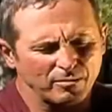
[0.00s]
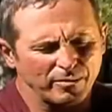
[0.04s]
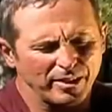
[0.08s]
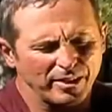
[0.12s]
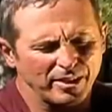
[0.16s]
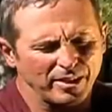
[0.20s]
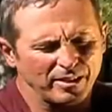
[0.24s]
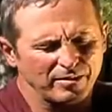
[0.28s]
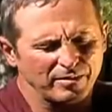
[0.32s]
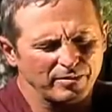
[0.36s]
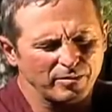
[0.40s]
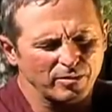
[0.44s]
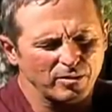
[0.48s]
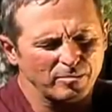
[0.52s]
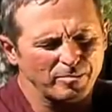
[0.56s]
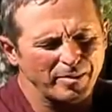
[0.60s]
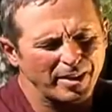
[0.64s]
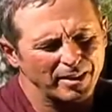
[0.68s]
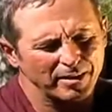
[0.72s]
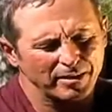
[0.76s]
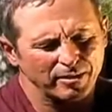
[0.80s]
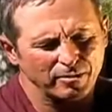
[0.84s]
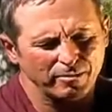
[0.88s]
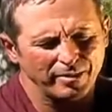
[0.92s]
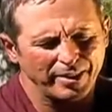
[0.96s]
a week for
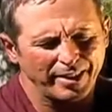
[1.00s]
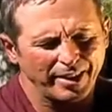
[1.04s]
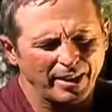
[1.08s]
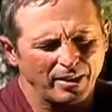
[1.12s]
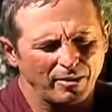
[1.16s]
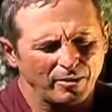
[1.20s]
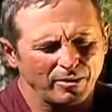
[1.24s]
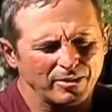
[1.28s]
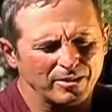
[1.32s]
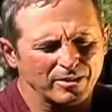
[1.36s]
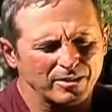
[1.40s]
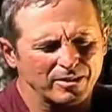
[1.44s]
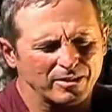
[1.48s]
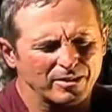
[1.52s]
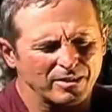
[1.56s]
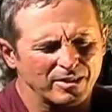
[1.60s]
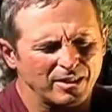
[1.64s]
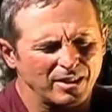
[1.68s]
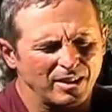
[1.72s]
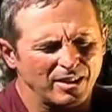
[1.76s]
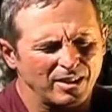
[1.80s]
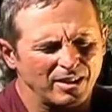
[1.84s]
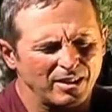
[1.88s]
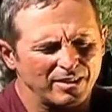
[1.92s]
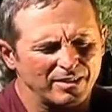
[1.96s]
about 3 hours
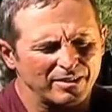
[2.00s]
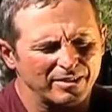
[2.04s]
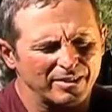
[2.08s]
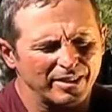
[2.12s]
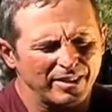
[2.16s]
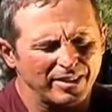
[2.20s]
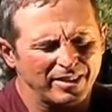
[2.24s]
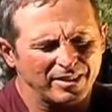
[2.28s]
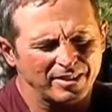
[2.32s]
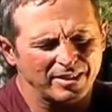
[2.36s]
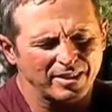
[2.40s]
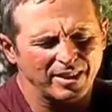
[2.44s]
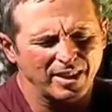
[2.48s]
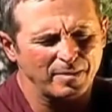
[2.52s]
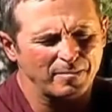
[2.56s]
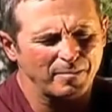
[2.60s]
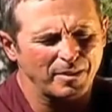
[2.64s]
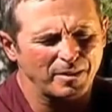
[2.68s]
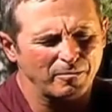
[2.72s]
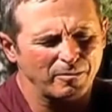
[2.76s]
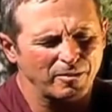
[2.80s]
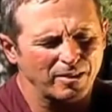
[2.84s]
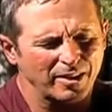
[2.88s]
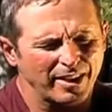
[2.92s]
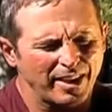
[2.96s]
each time
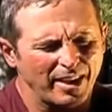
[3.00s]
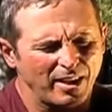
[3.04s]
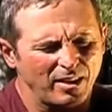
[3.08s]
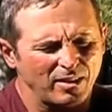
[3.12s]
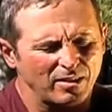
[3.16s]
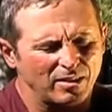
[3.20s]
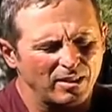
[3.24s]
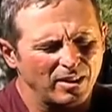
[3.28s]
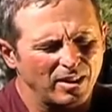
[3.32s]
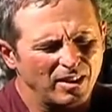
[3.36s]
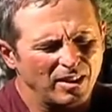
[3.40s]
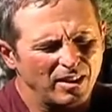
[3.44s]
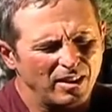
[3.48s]
I work out,